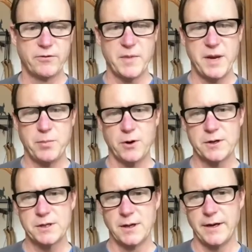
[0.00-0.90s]
me
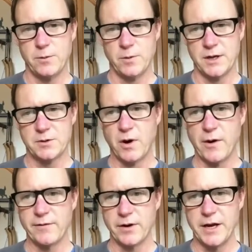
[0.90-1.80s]
personally, it was
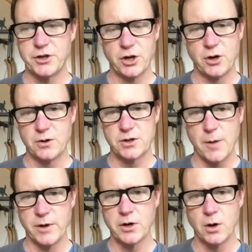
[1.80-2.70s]
wherever they chose, I
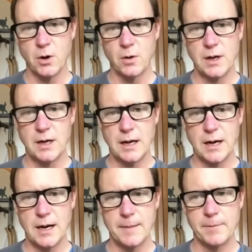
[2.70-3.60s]
would go.
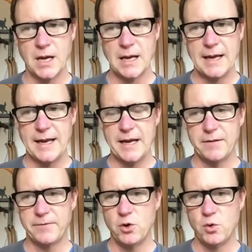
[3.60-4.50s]
If
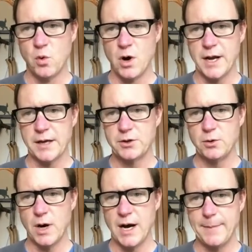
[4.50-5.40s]
you wanted
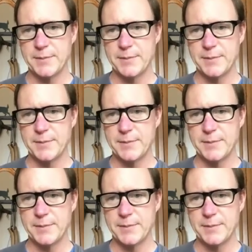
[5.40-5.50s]
to opt